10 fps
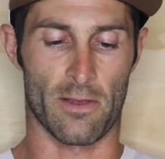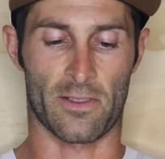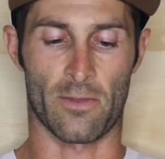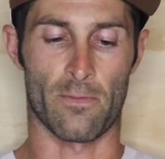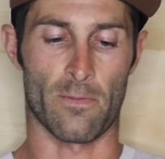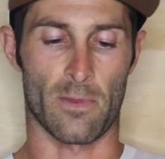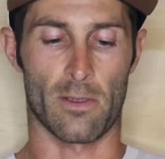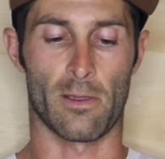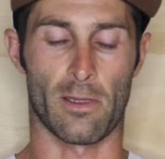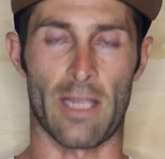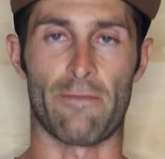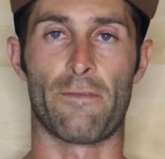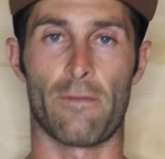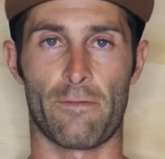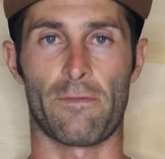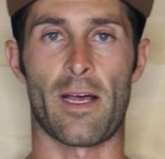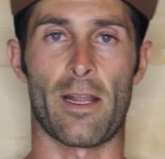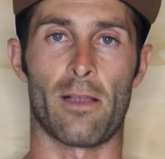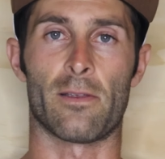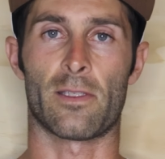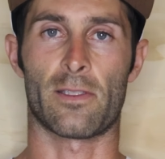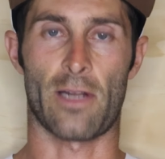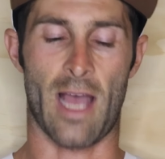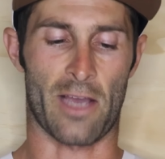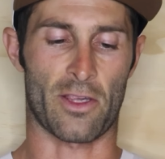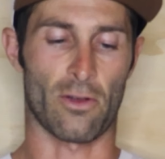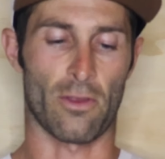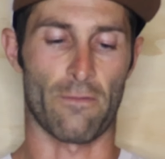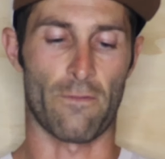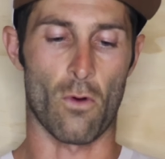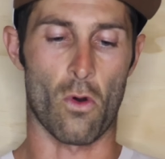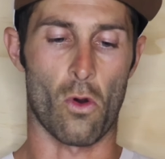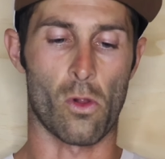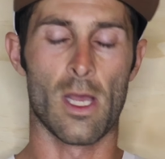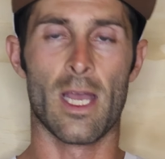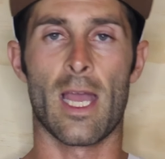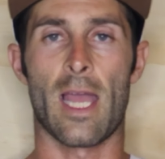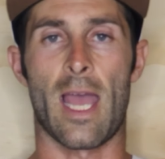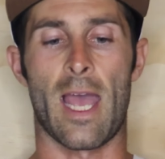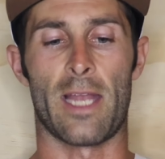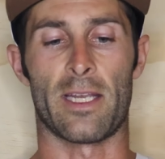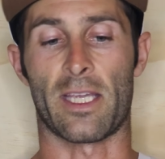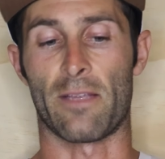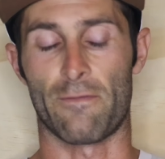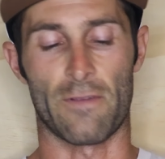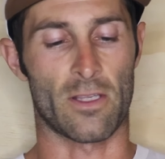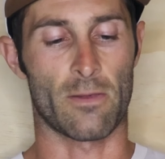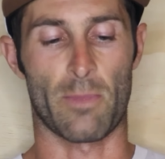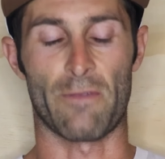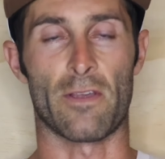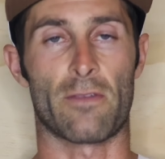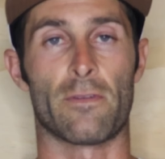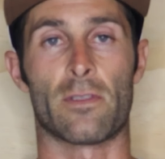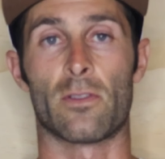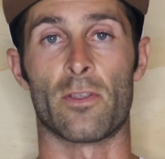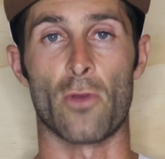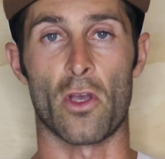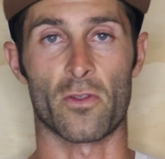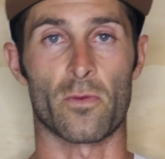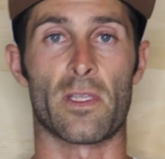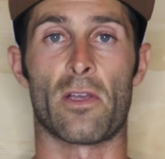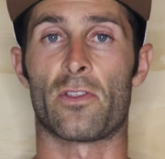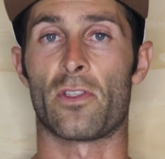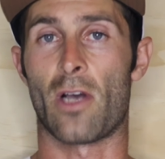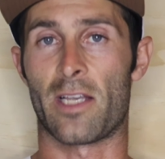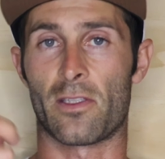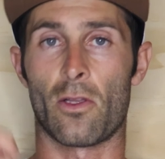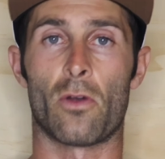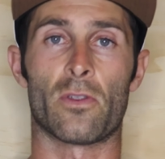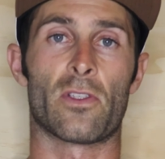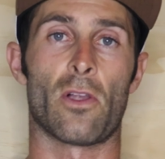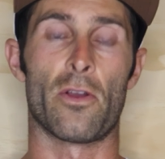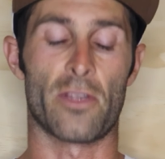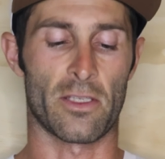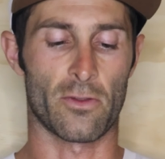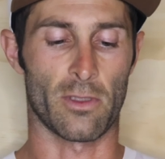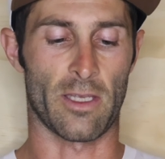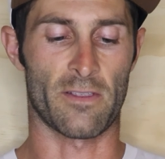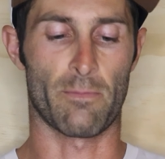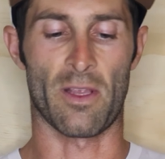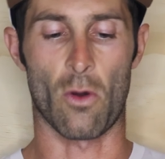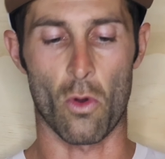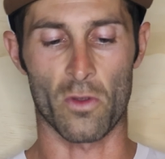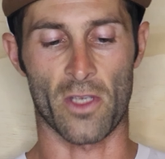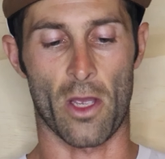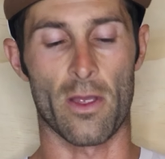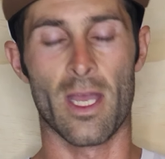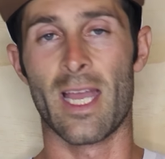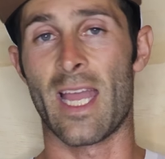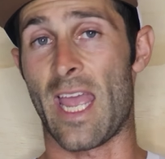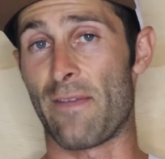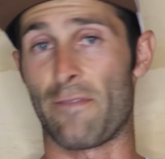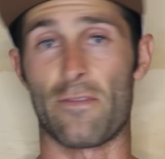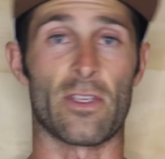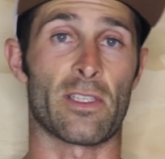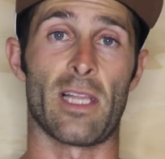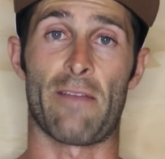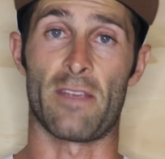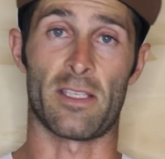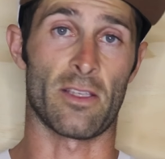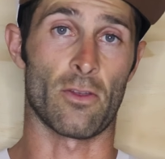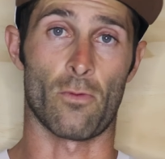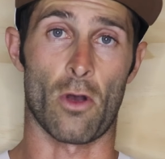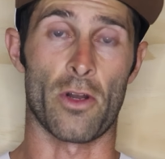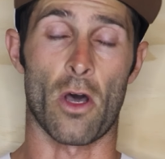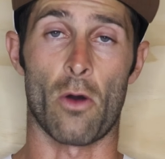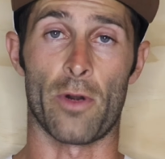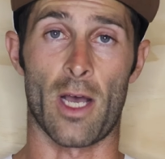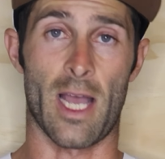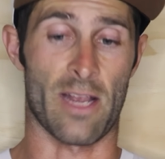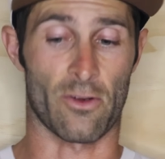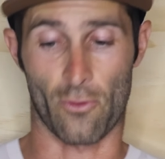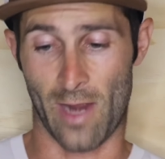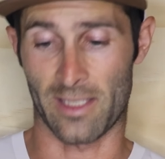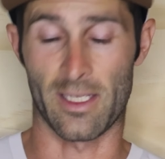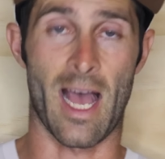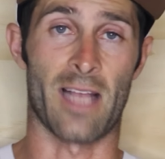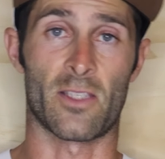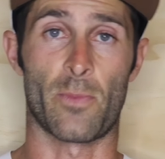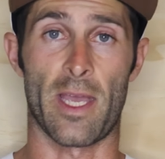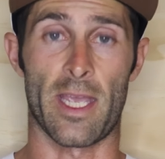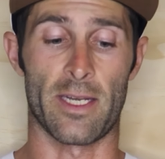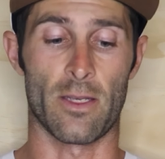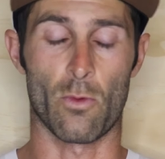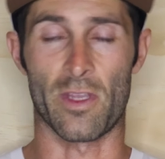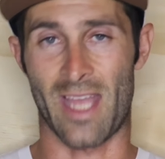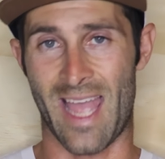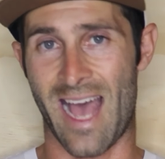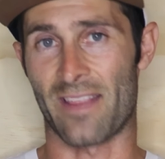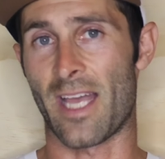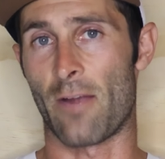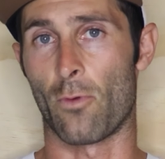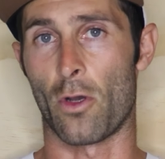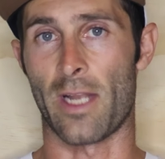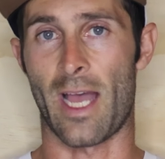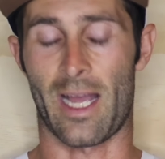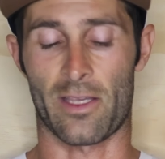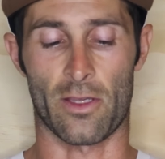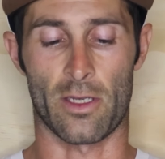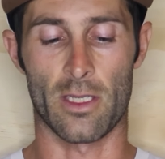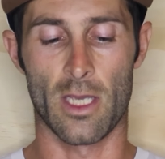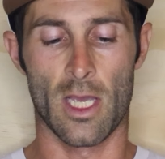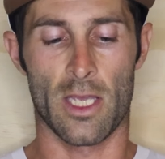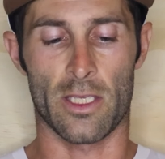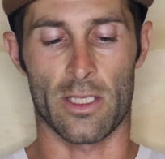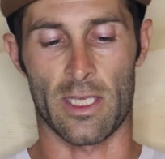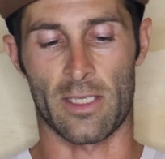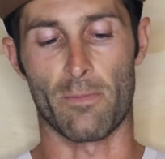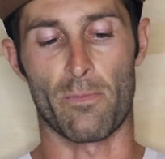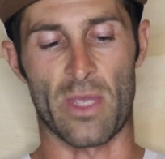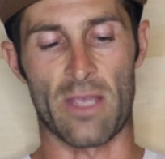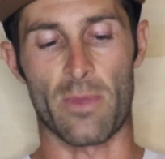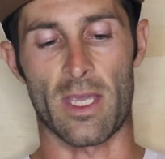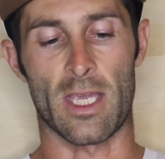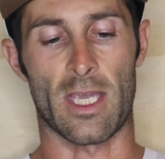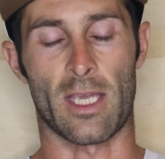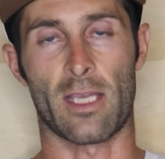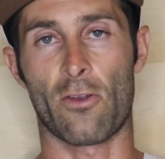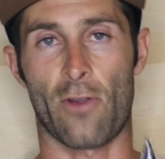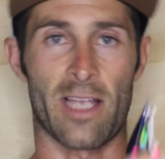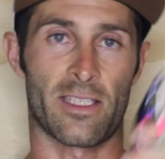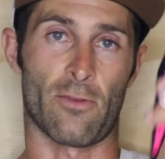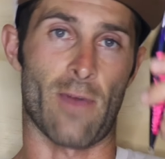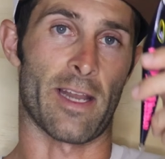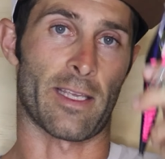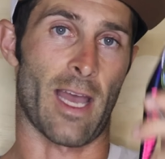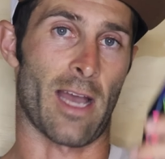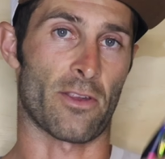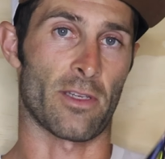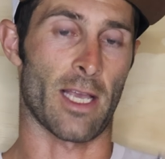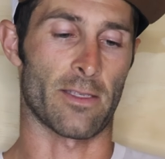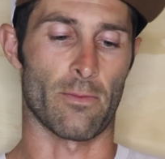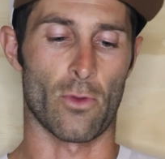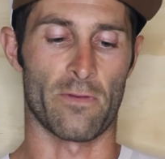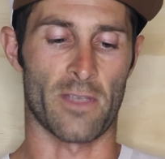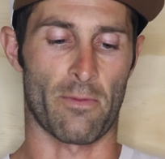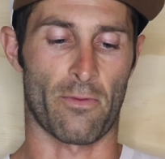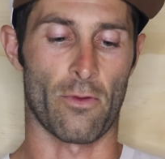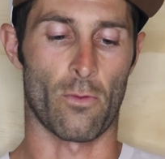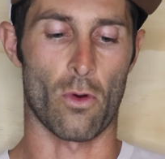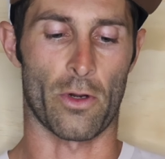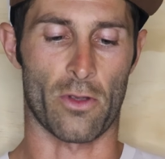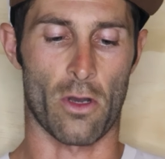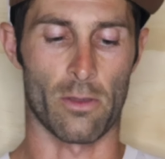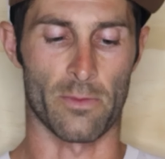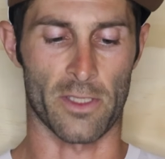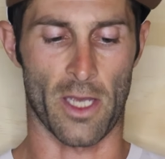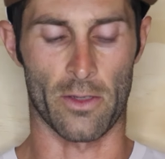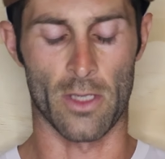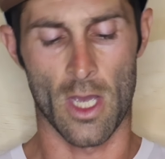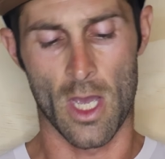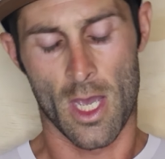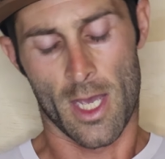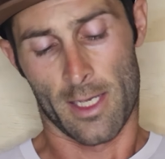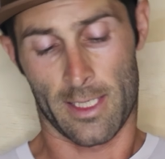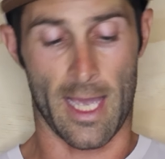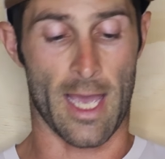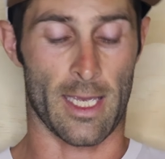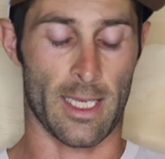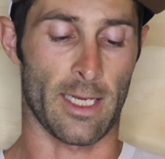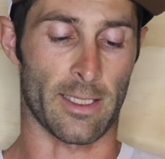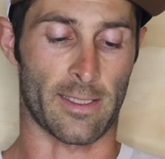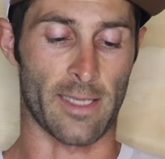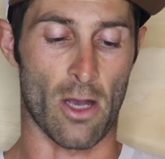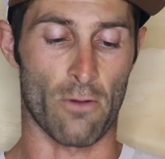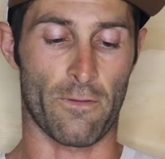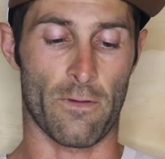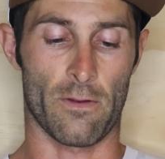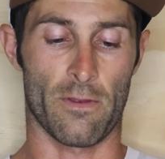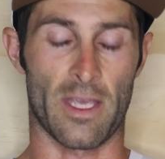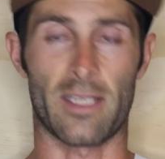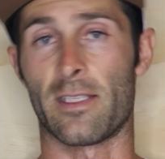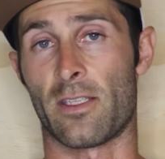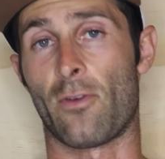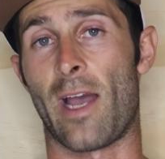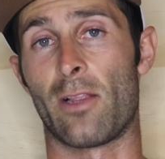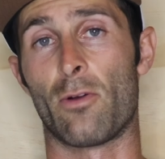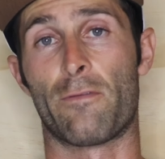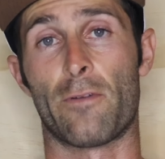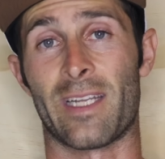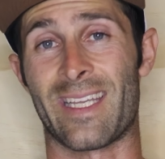some leaf flutter sort of action on the fall, and it can be fished for demersals with those nice long slow gentle lifts. But also, even if you just left this in the rod holder and cranked it at speed without that rod action, this bib here creates erratic action as it moves up through the water column. So yeah, in itself, this is a great lure for an